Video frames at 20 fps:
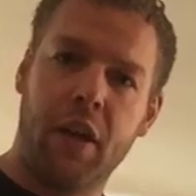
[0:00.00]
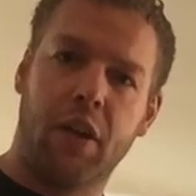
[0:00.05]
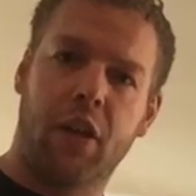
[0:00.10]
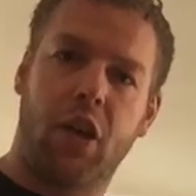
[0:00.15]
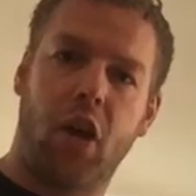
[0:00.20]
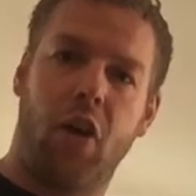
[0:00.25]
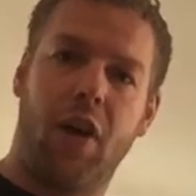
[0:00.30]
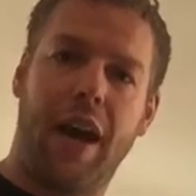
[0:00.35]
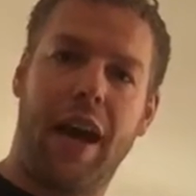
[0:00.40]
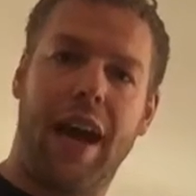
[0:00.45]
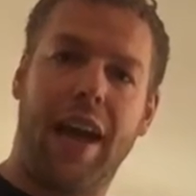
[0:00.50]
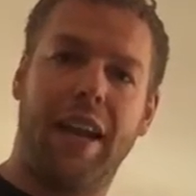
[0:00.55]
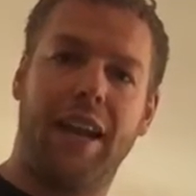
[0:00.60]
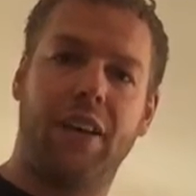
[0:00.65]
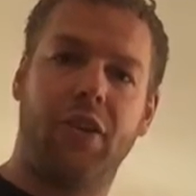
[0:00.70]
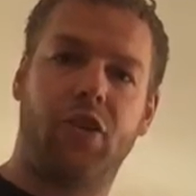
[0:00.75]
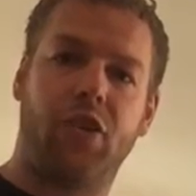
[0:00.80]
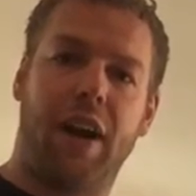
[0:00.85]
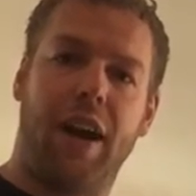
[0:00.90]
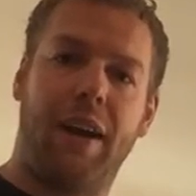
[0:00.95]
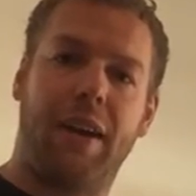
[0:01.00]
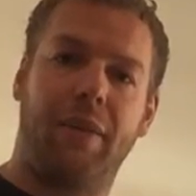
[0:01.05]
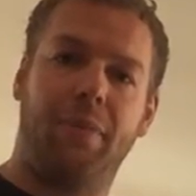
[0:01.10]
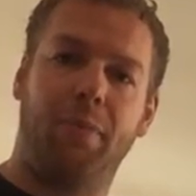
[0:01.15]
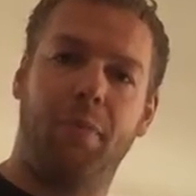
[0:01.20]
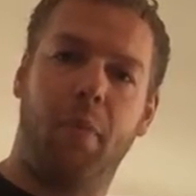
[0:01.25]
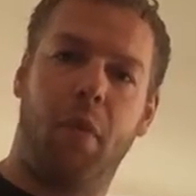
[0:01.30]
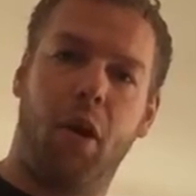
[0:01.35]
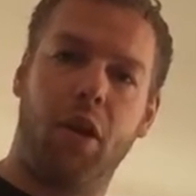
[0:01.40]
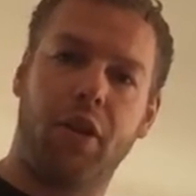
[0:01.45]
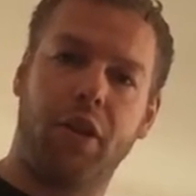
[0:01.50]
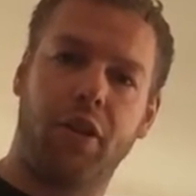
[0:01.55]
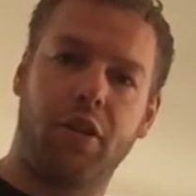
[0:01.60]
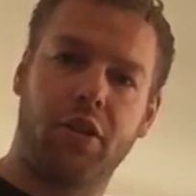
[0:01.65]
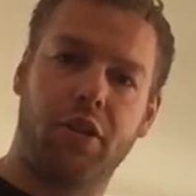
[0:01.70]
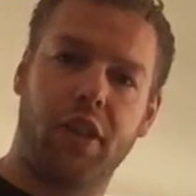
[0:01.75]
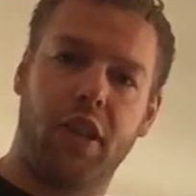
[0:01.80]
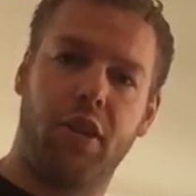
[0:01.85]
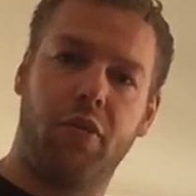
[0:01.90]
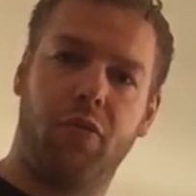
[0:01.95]
go ahead and try and mark
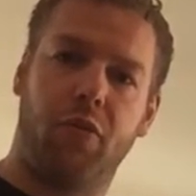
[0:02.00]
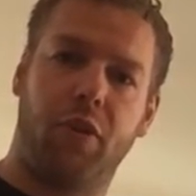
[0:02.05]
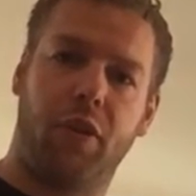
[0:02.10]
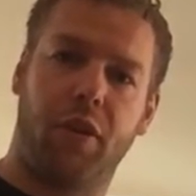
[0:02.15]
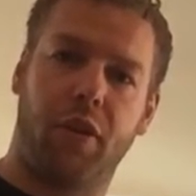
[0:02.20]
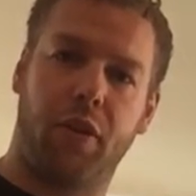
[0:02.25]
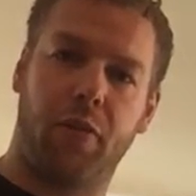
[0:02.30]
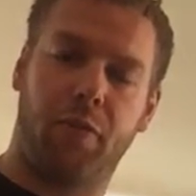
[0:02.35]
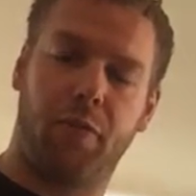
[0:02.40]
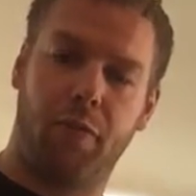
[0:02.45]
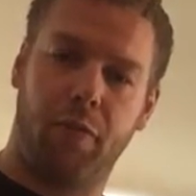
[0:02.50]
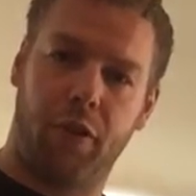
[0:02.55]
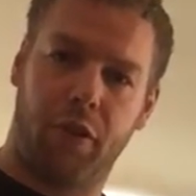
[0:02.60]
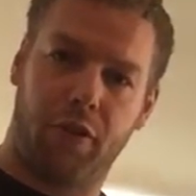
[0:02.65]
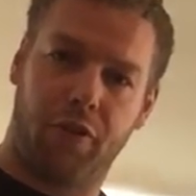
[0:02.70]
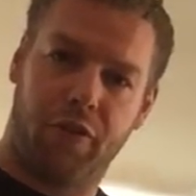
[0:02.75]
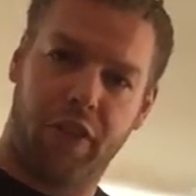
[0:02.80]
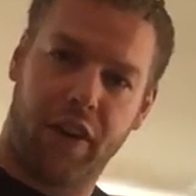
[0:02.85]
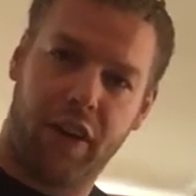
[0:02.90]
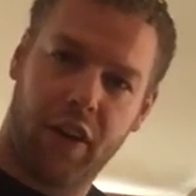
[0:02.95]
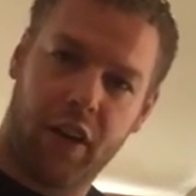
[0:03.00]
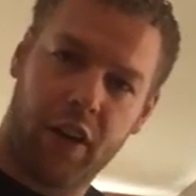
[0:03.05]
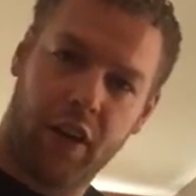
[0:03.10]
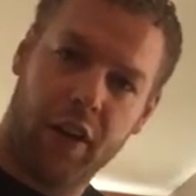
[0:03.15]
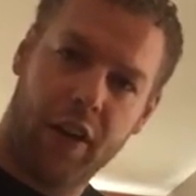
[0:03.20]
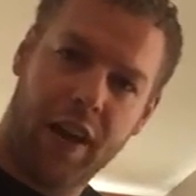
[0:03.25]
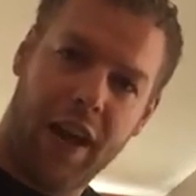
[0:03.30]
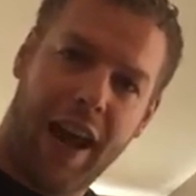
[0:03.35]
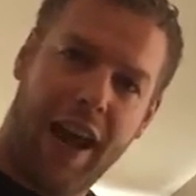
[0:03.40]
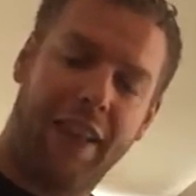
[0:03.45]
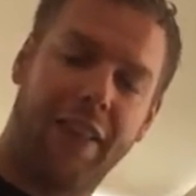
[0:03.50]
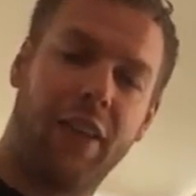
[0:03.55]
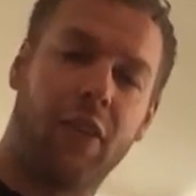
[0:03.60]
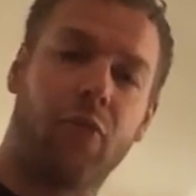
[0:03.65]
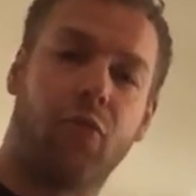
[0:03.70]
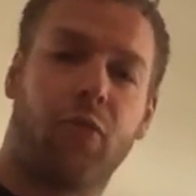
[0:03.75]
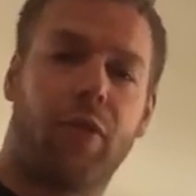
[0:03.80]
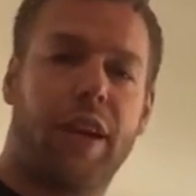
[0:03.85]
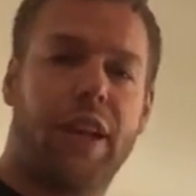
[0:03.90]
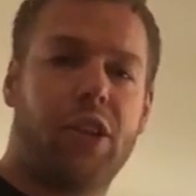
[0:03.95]
yourself with your finger, and
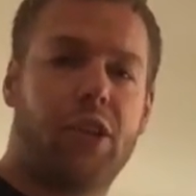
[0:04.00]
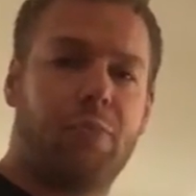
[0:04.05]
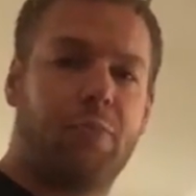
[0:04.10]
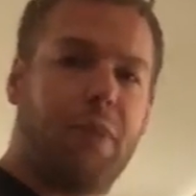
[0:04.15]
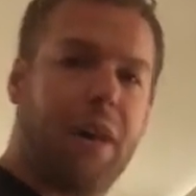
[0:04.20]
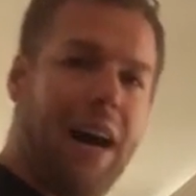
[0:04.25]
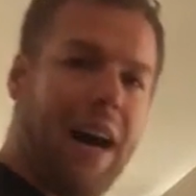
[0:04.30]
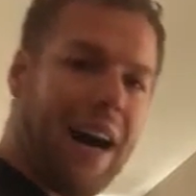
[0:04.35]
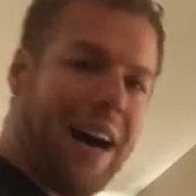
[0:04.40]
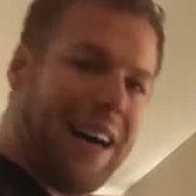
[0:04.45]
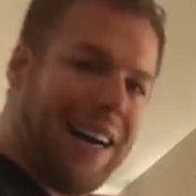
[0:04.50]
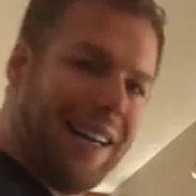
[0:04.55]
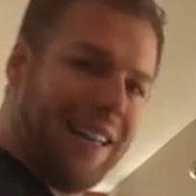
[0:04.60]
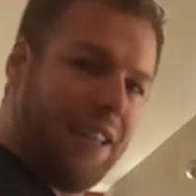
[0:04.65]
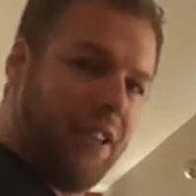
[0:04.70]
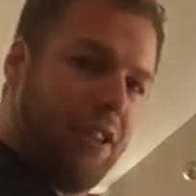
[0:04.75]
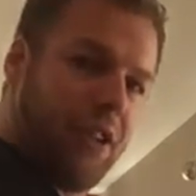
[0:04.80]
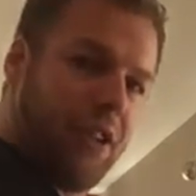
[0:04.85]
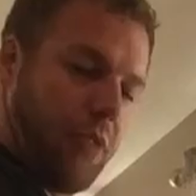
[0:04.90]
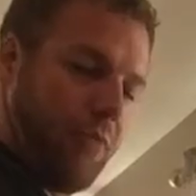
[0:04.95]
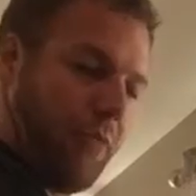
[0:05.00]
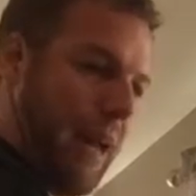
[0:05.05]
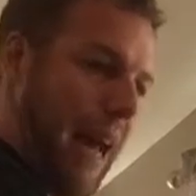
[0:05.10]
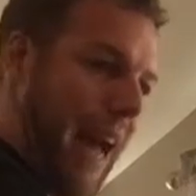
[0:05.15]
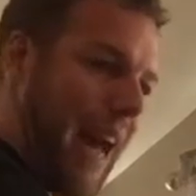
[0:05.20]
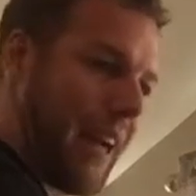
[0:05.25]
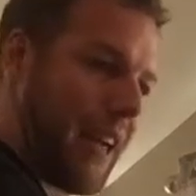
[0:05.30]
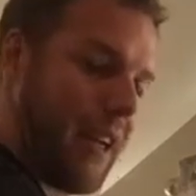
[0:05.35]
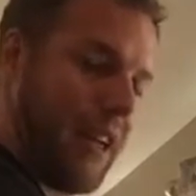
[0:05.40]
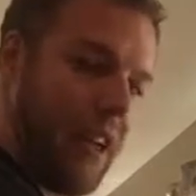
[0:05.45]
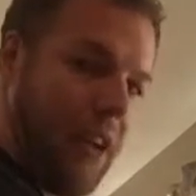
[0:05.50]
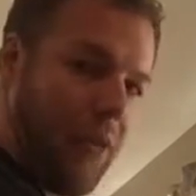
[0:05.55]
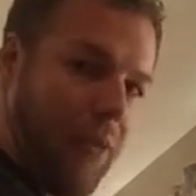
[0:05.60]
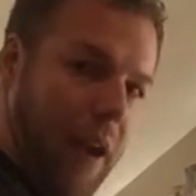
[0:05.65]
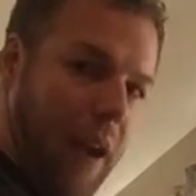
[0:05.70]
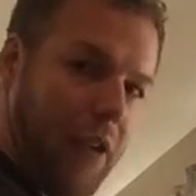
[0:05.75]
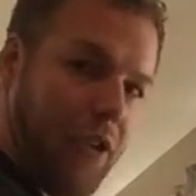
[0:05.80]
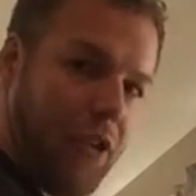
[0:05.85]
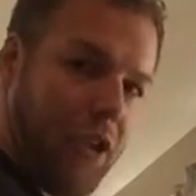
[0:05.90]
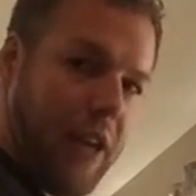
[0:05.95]
then reach behind back
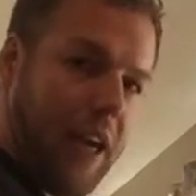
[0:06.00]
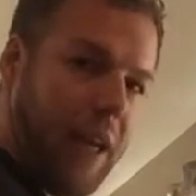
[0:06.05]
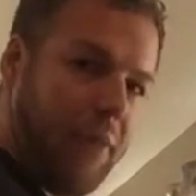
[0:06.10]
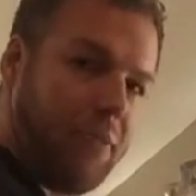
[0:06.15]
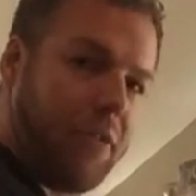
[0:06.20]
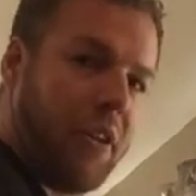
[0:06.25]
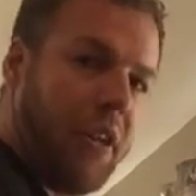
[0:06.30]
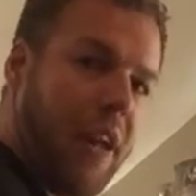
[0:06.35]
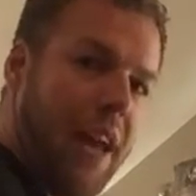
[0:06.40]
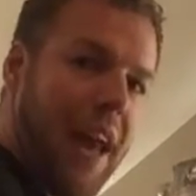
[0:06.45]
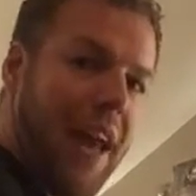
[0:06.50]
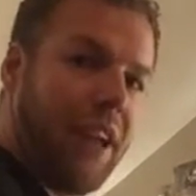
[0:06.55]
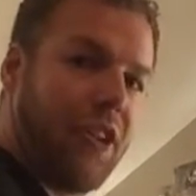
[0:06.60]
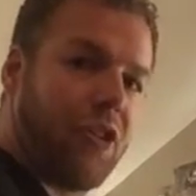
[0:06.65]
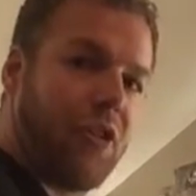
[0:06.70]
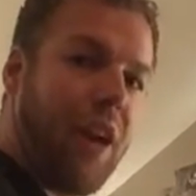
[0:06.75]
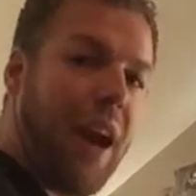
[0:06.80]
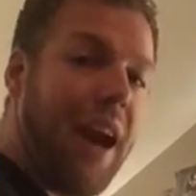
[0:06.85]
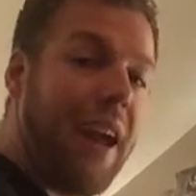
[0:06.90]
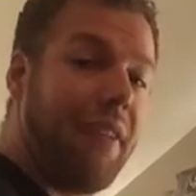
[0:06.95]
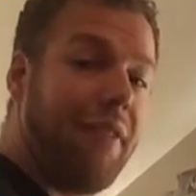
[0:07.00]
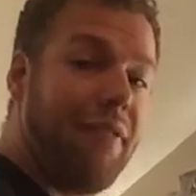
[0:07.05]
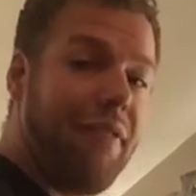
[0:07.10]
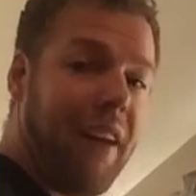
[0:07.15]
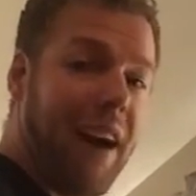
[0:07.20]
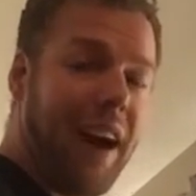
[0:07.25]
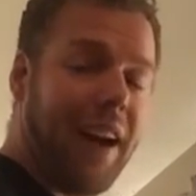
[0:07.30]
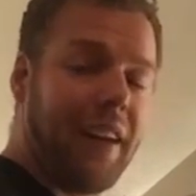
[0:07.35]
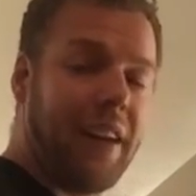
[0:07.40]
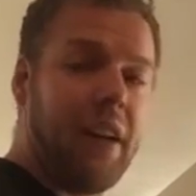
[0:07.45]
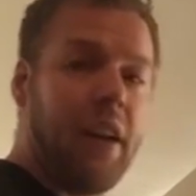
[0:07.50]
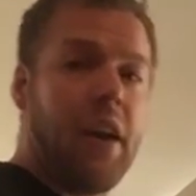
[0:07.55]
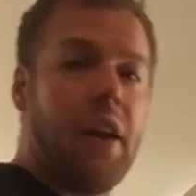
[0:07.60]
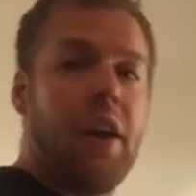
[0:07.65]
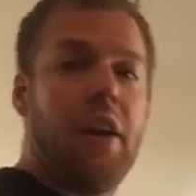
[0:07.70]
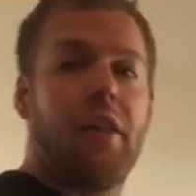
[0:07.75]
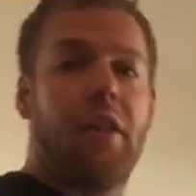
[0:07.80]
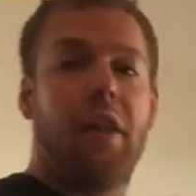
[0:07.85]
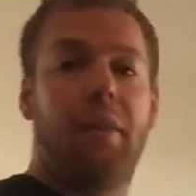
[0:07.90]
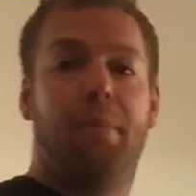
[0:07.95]
around your hips and try and find
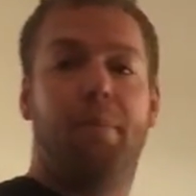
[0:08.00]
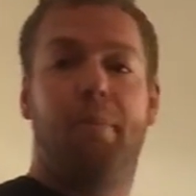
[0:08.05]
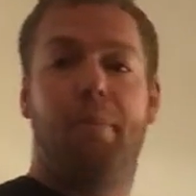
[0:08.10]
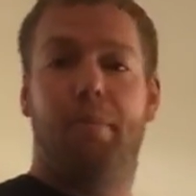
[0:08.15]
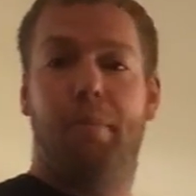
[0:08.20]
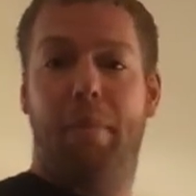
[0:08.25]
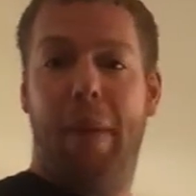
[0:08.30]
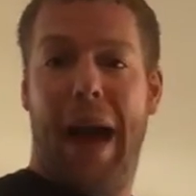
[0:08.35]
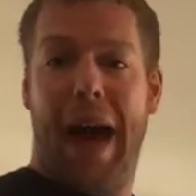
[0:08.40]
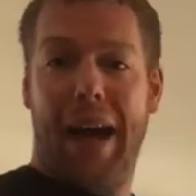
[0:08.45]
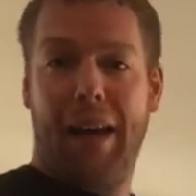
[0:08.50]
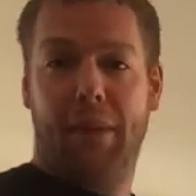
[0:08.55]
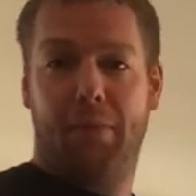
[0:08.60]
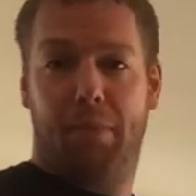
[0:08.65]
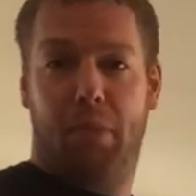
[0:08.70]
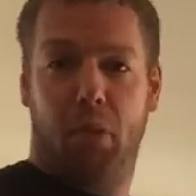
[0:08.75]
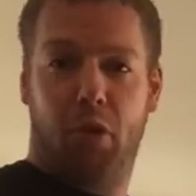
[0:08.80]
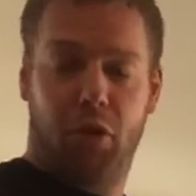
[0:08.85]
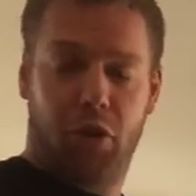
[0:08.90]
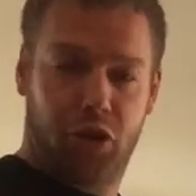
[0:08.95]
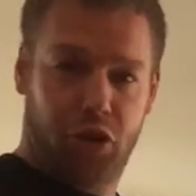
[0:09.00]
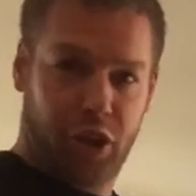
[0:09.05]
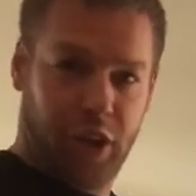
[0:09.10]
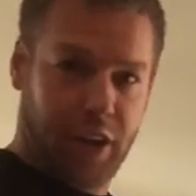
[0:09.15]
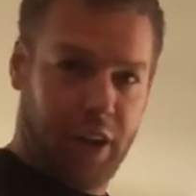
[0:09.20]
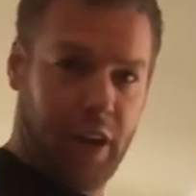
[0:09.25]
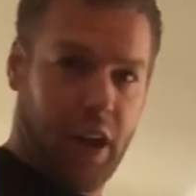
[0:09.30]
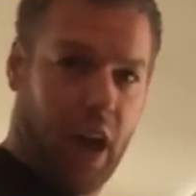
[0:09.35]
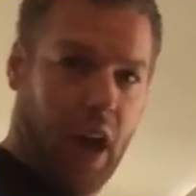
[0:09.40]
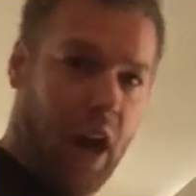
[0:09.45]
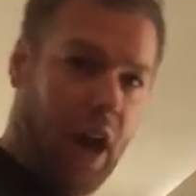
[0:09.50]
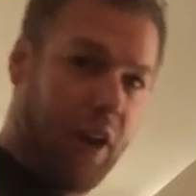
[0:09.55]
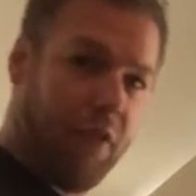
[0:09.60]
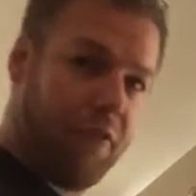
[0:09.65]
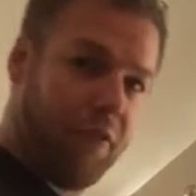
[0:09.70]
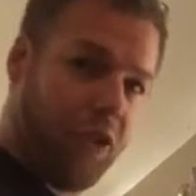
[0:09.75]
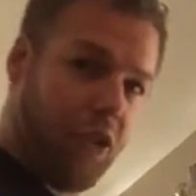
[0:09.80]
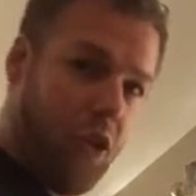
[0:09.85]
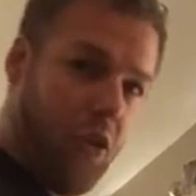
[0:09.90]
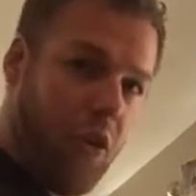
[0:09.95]
the back portion
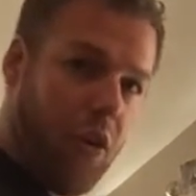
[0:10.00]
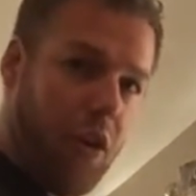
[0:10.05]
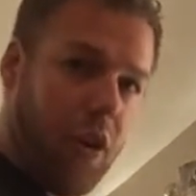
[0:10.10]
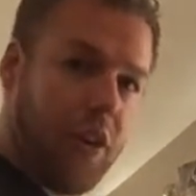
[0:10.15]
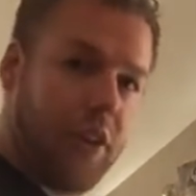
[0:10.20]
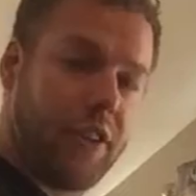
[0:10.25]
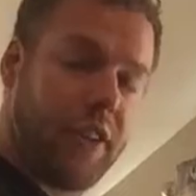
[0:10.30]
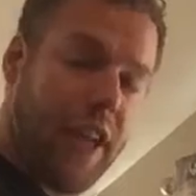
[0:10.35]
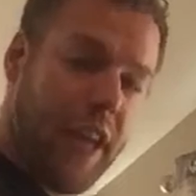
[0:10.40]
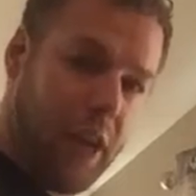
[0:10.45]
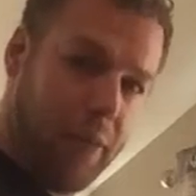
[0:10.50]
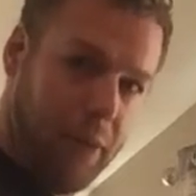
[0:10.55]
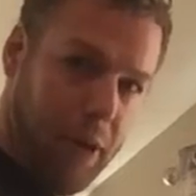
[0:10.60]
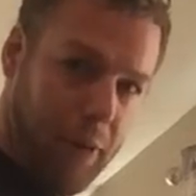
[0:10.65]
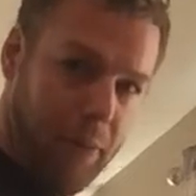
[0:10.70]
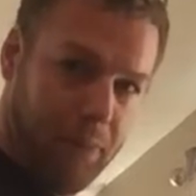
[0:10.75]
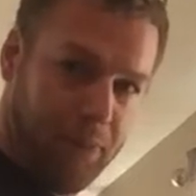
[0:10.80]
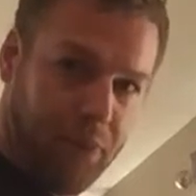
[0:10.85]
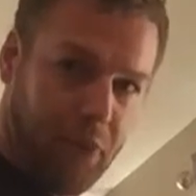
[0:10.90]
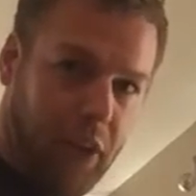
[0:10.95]
of your tailbone.